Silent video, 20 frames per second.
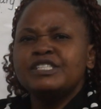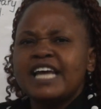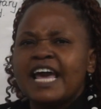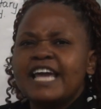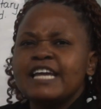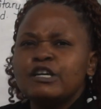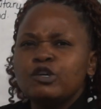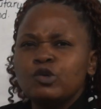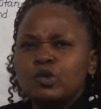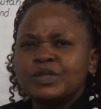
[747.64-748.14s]

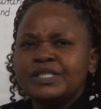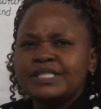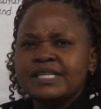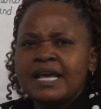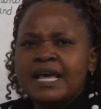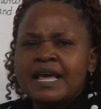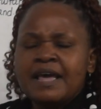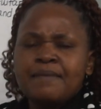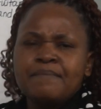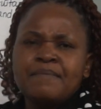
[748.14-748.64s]
dilute,
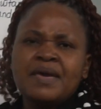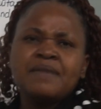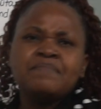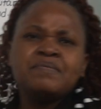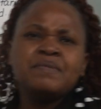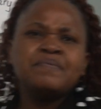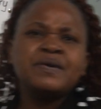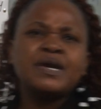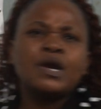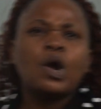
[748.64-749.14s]

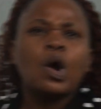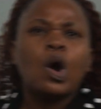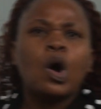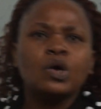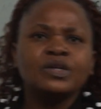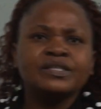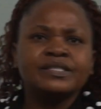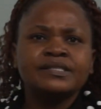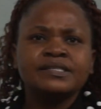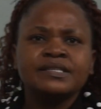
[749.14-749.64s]
maybe
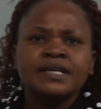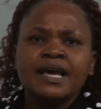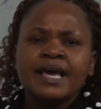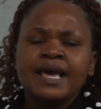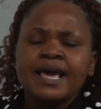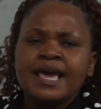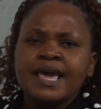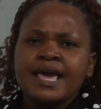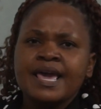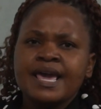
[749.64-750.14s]
because
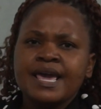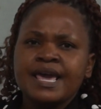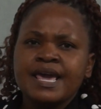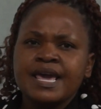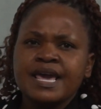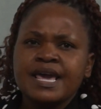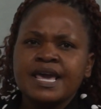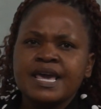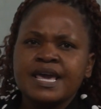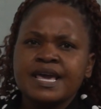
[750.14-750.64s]

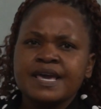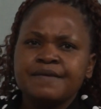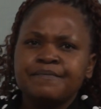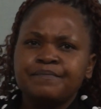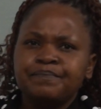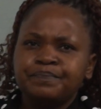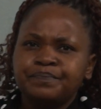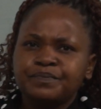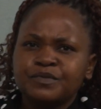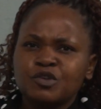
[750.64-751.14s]

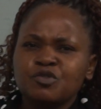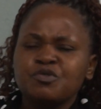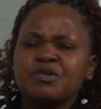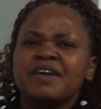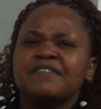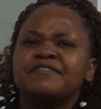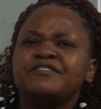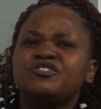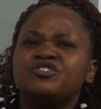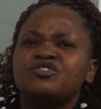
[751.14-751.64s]
you
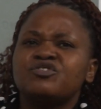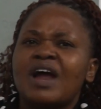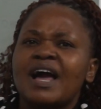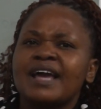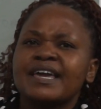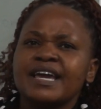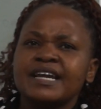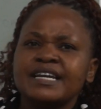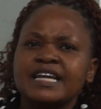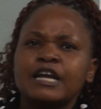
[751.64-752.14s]
have
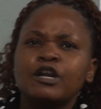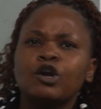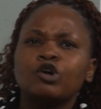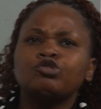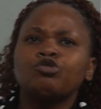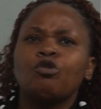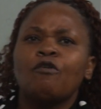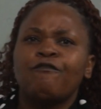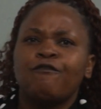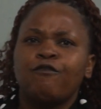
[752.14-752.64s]
drunken a
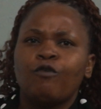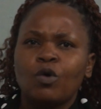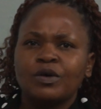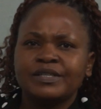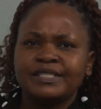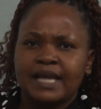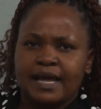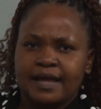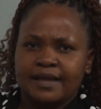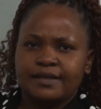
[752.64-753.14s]
lot of
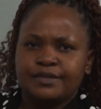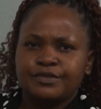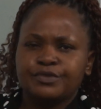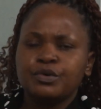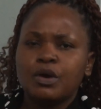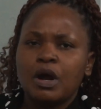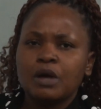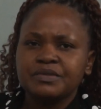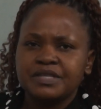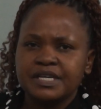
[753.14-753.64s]
water
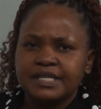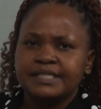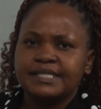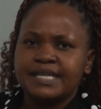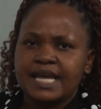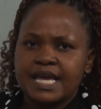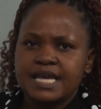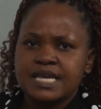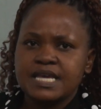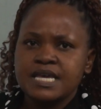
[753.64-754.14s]
throughout the
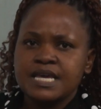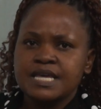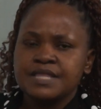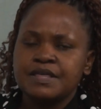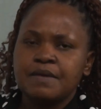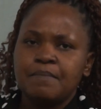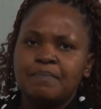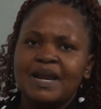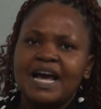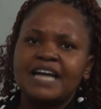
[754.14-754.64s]
day,
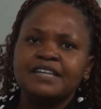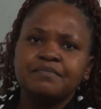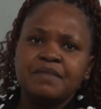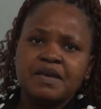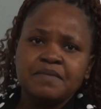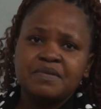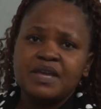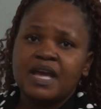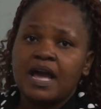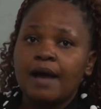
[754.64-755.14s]
the blood
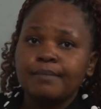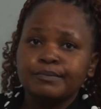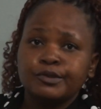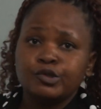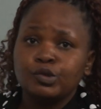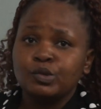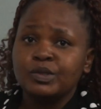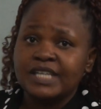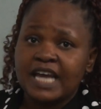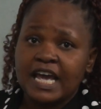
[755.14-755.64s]
may become
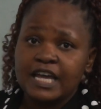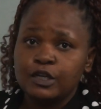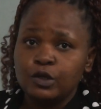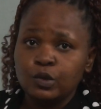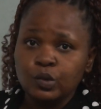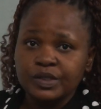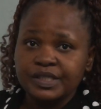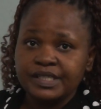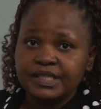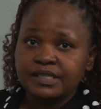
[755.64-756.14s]
too
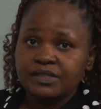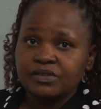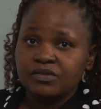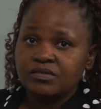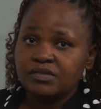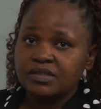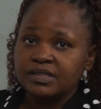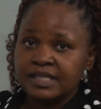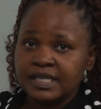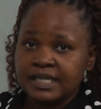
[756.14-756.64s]
dilute,
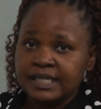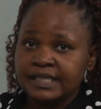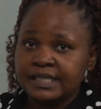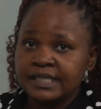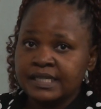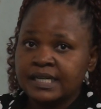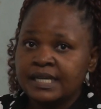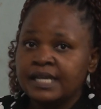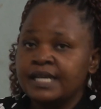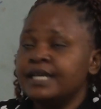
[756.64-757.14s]
isn't
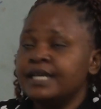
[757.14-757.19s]
it?